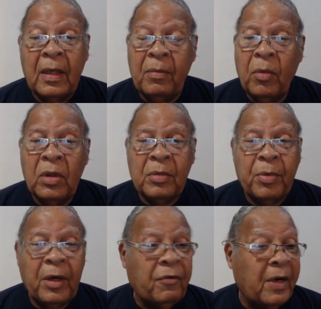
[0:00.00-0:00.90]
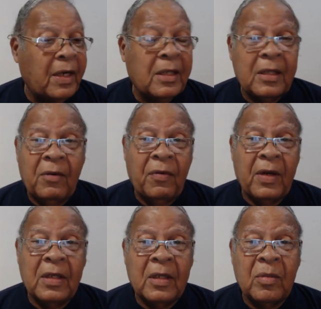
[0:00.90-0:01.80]
He bowls pretty fast, he's the
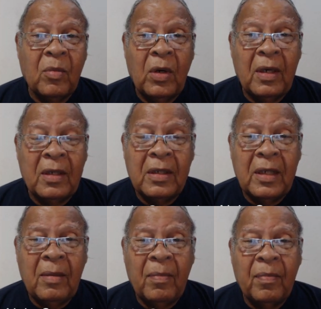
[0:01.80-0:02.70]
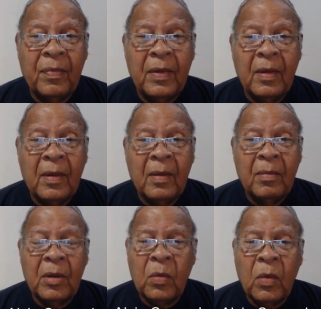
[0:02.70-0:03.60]
fastest bowler in the team.
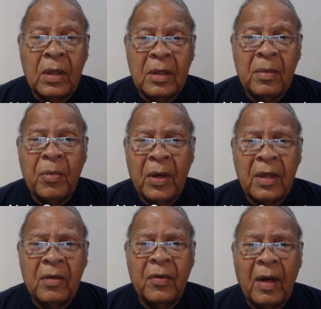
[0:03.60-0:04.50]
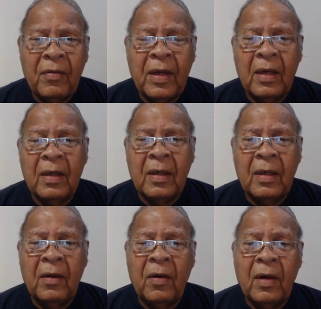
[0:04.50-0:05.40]
But what is the point of
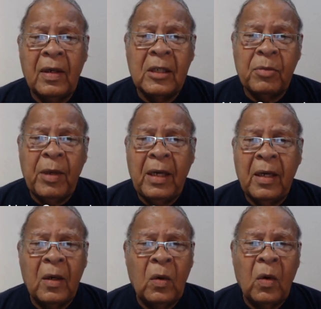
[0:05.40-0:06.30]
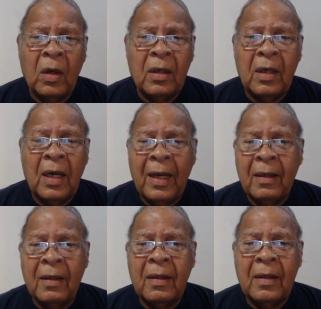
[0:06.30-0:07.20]
having the, the speed and not the
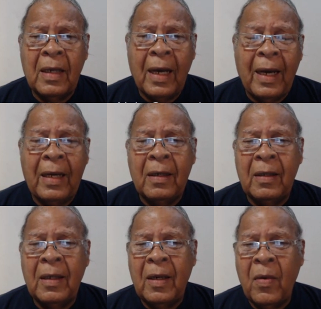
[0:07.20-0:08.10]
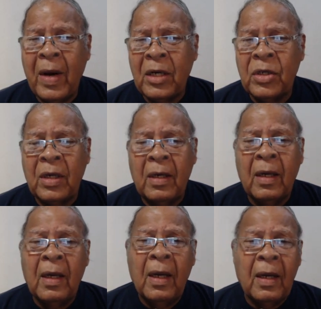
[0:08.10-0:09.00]
length and the line and the direction
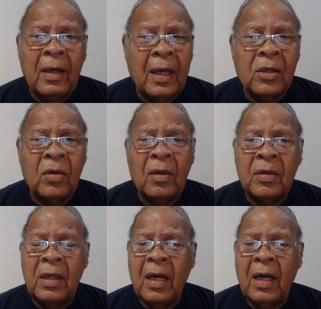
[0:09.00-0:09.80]
and that sort of?